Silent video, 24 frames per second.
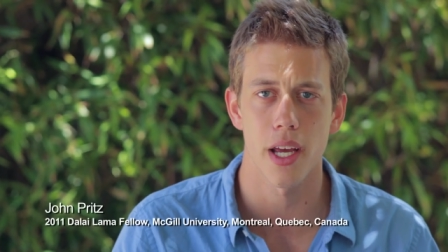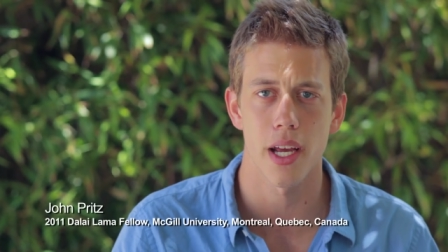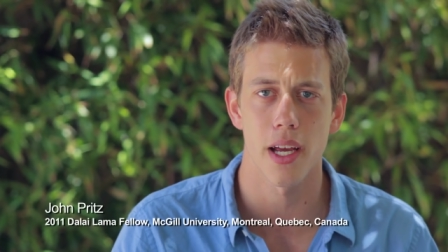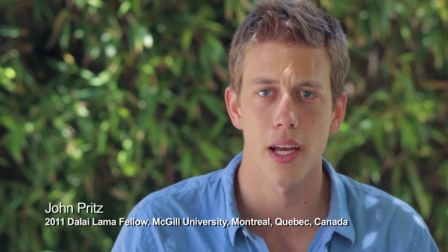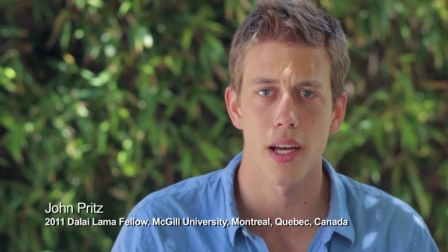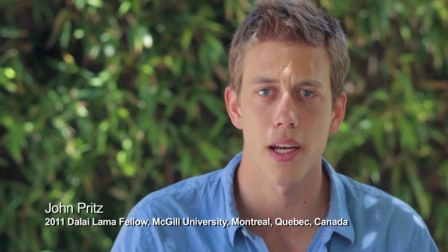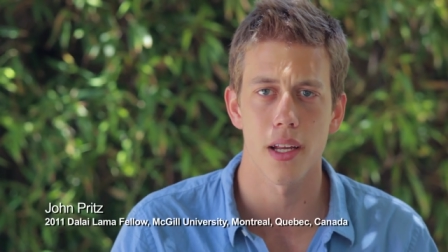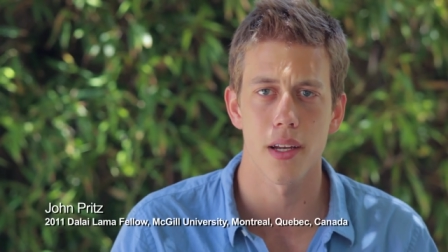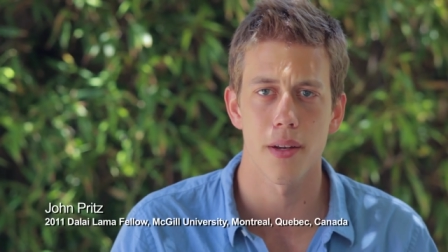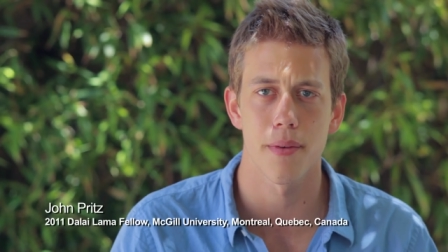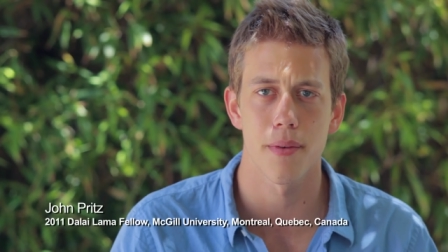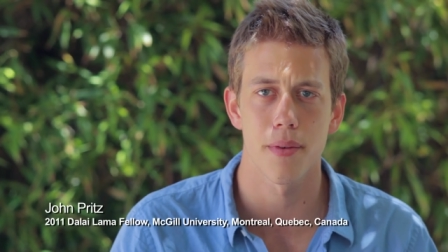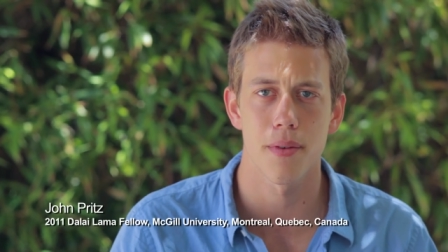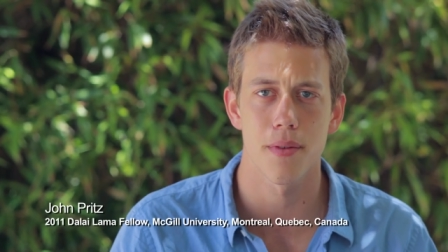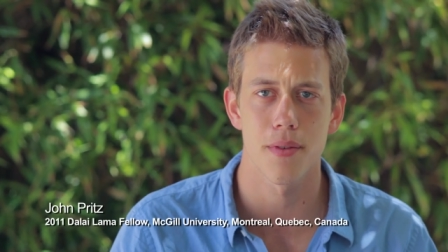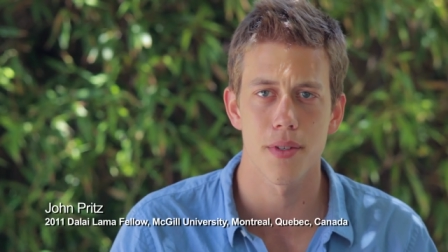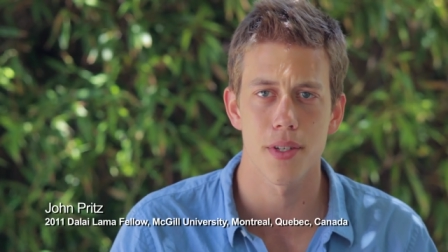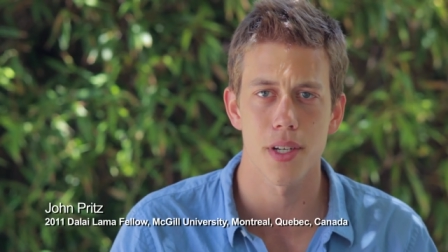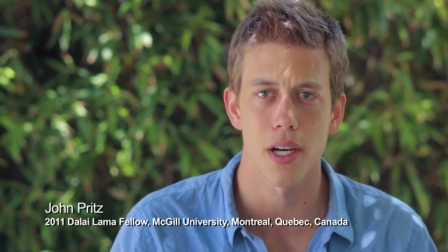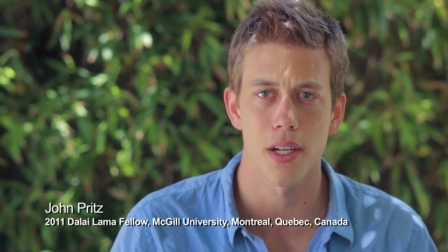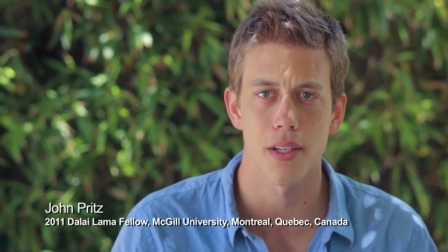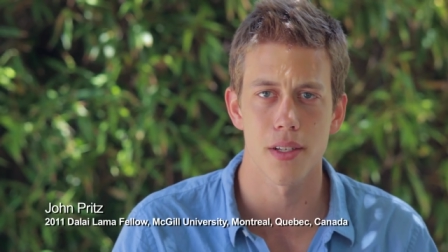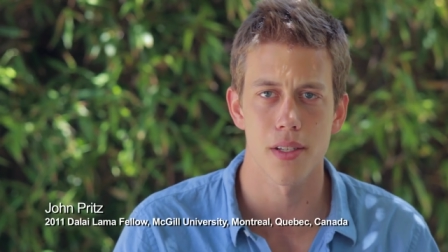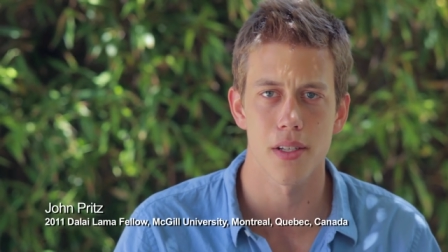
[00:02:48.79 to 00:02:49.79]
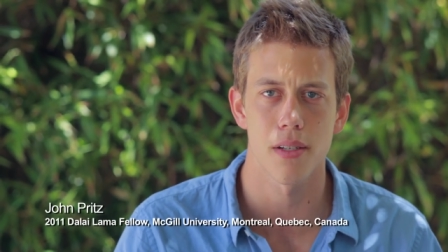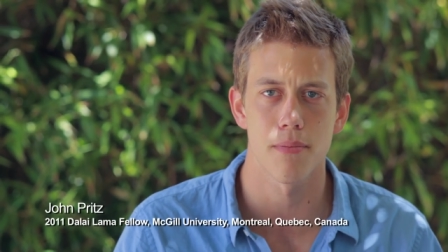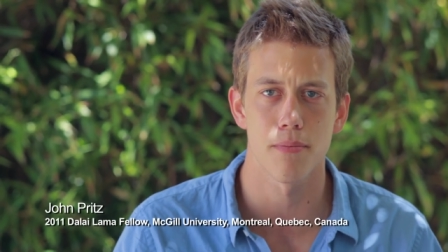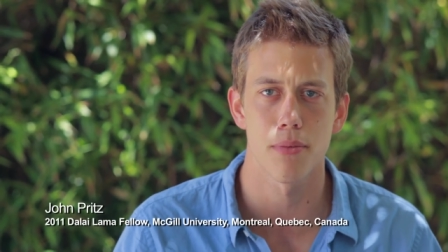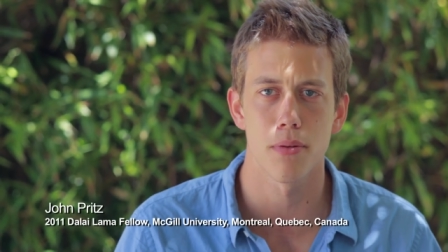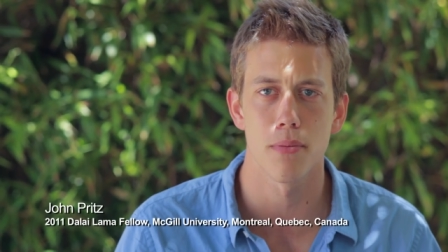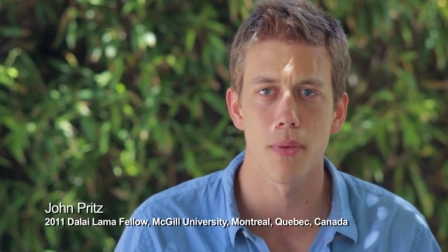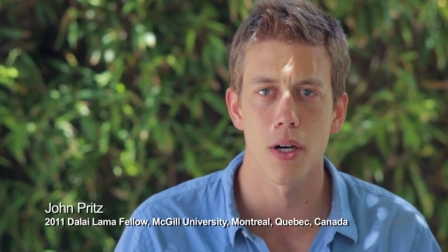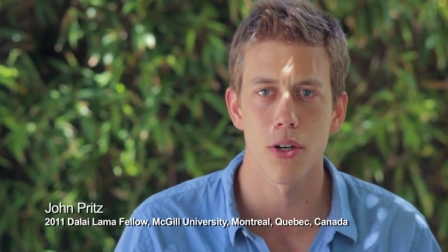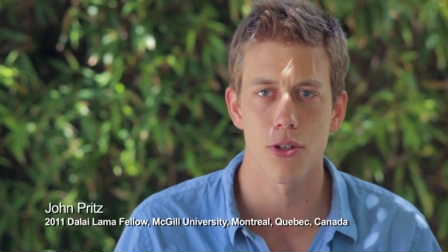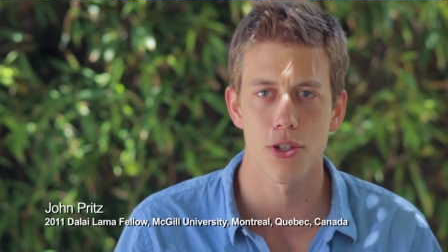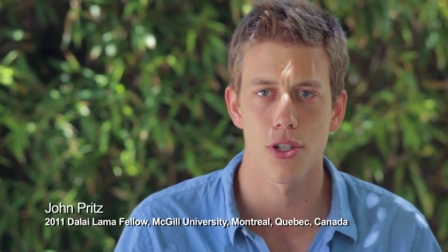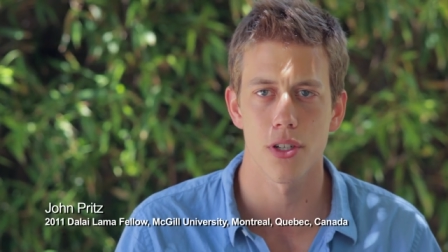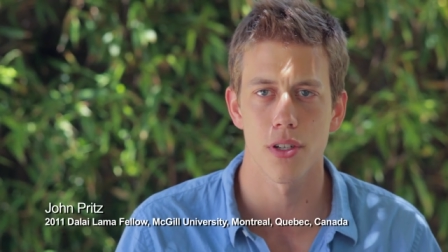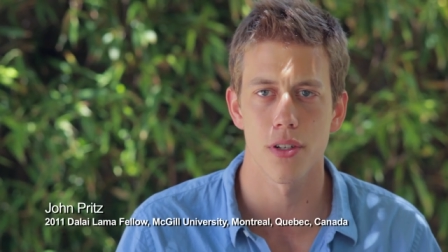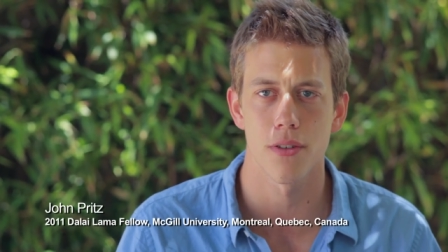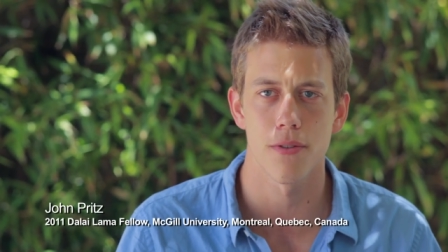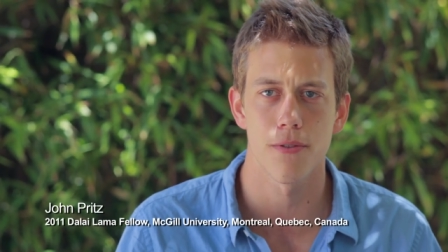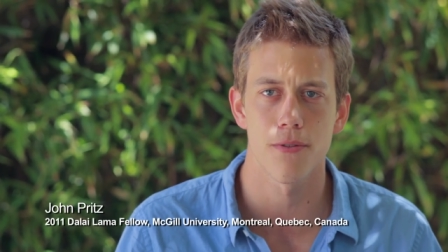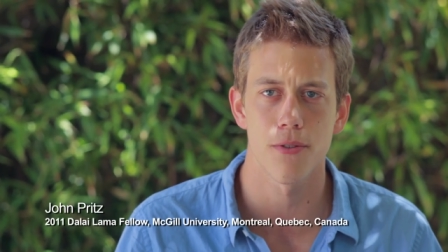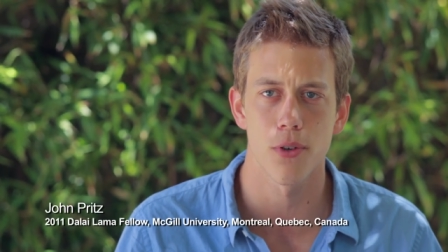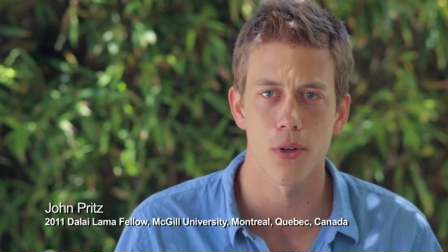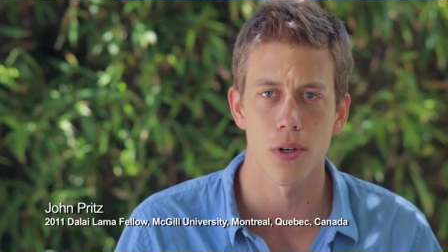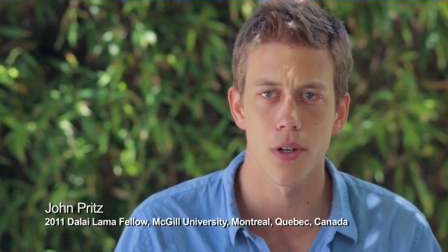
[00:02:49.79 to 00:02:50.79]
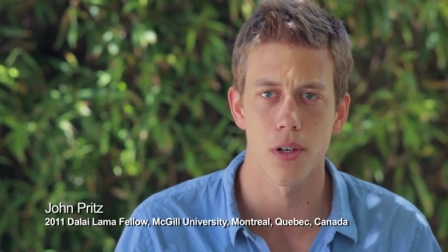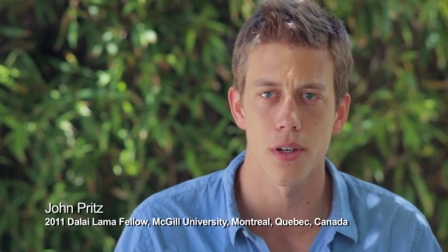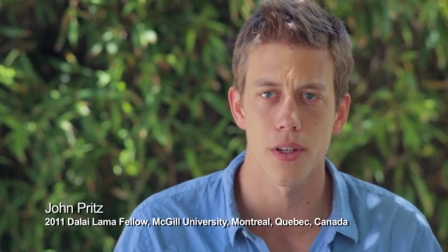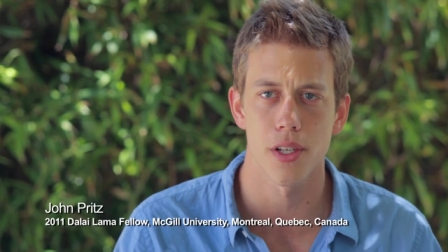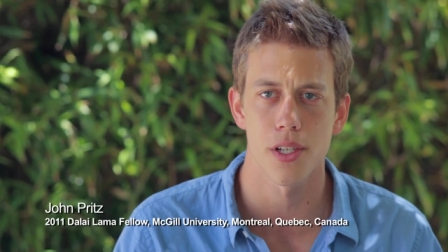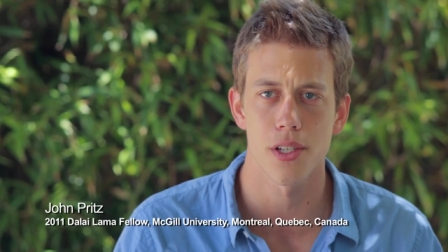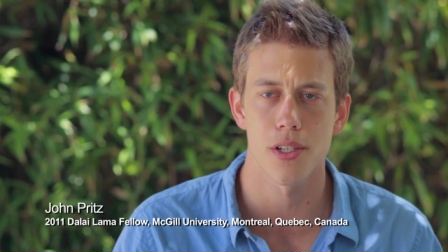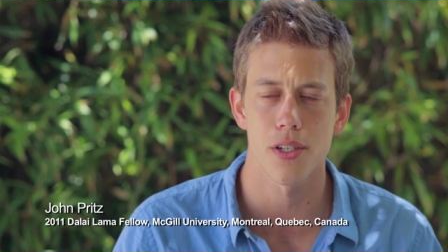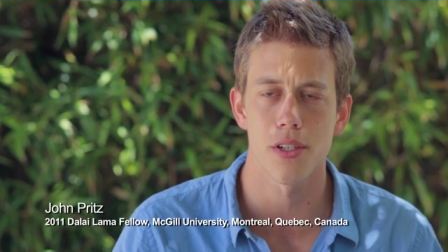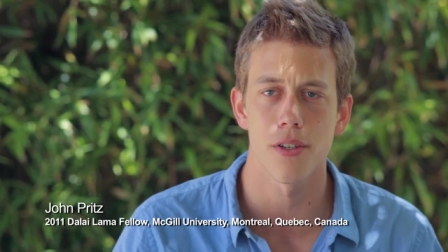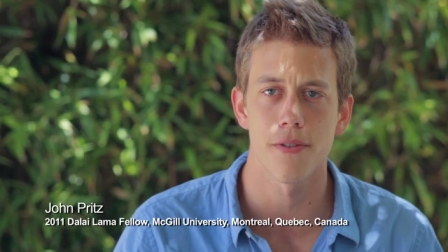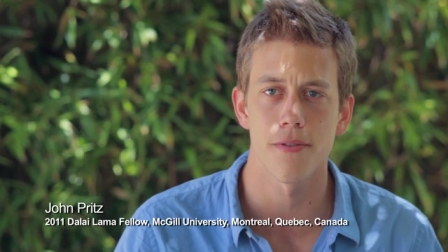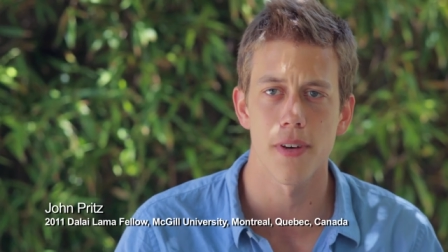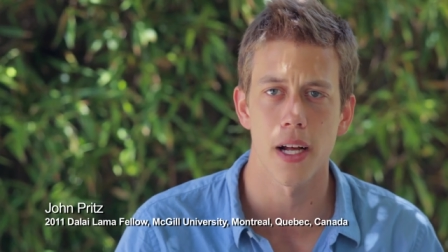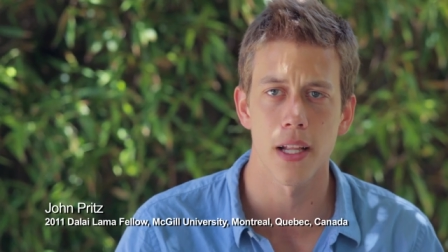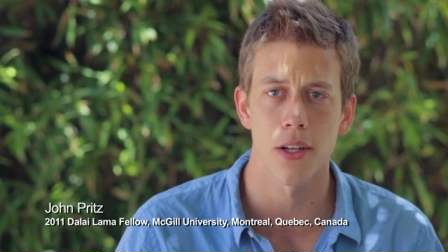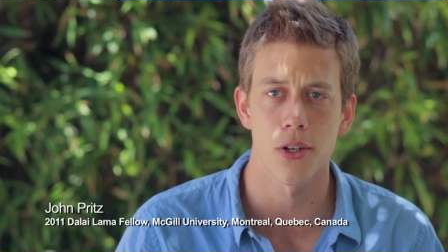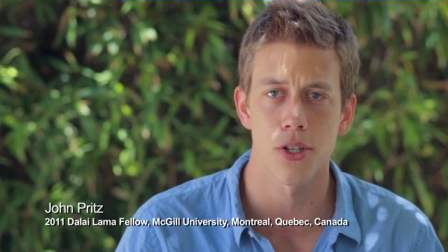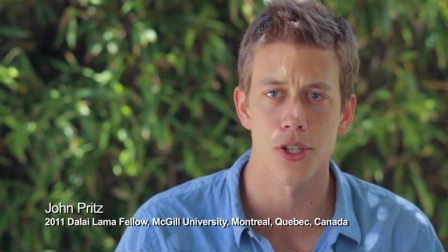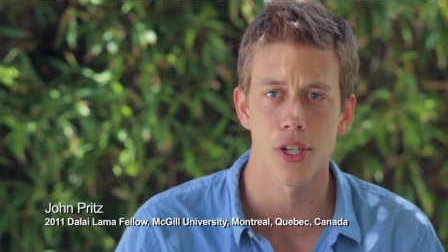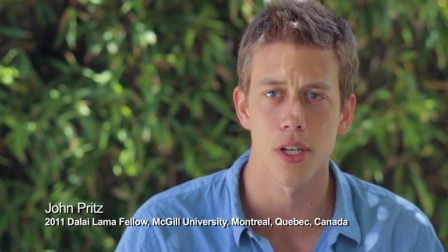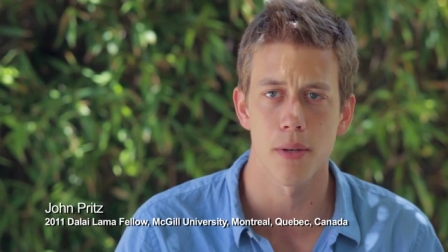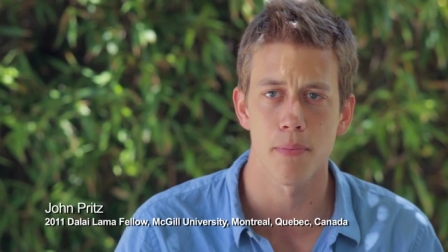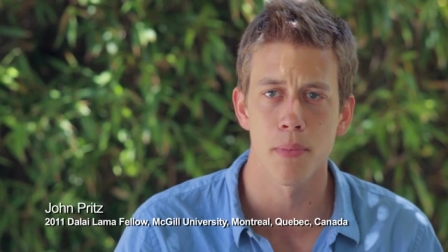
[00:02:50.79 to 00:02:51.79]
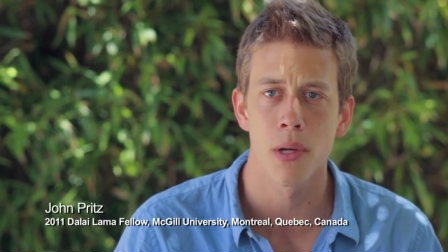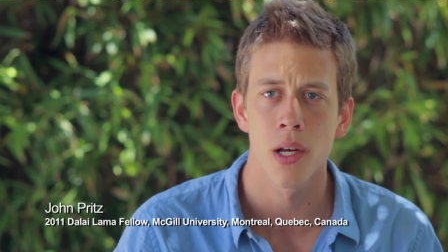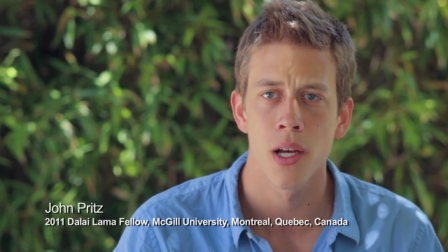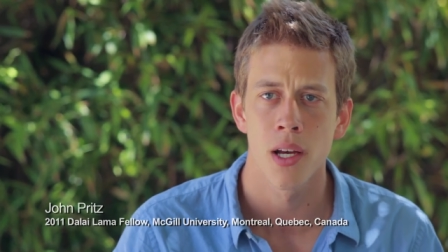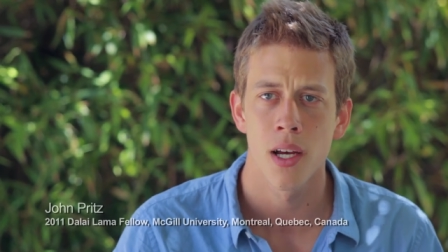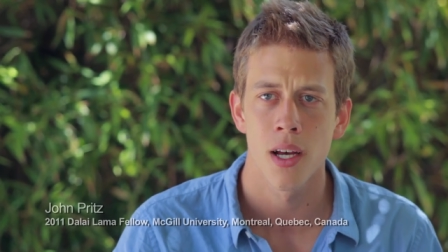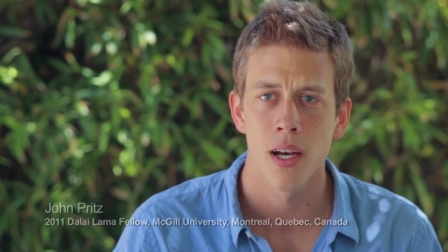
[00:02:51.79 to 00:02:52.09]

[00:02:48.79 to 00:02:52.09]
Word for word: They had done some promotion for this new fellowship.